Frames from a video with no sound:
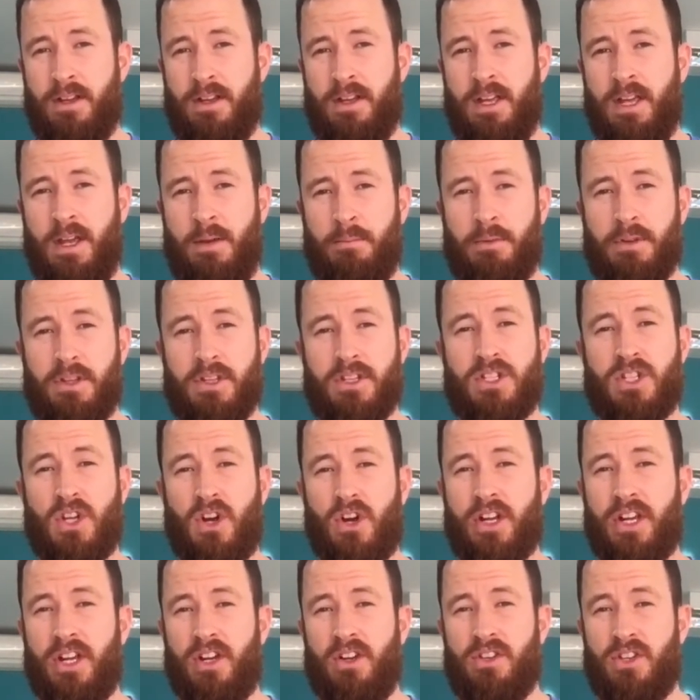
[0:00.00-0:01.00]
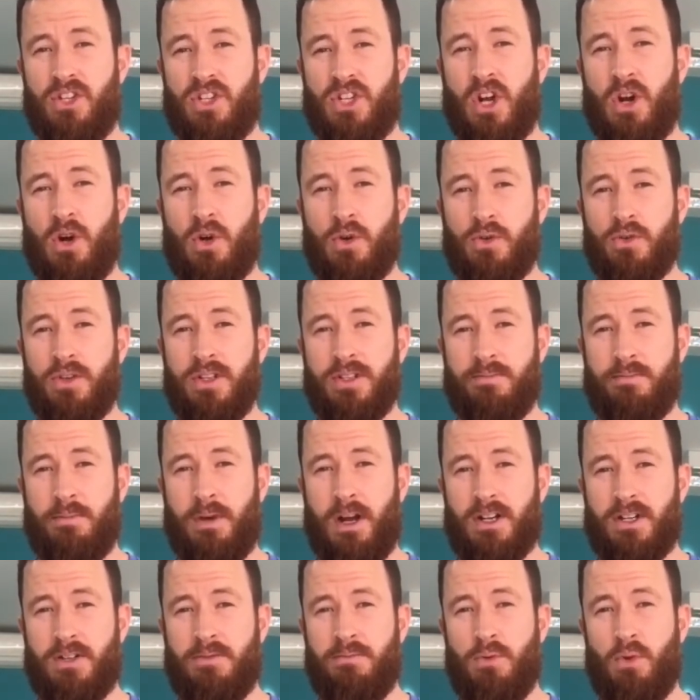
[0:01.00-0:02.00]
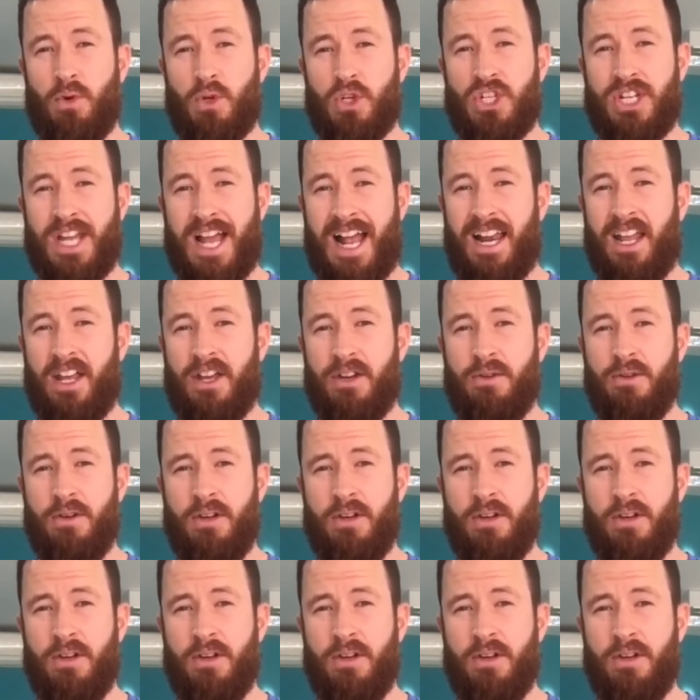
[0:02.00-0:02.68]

but the socket on the shoulder is much more shallow.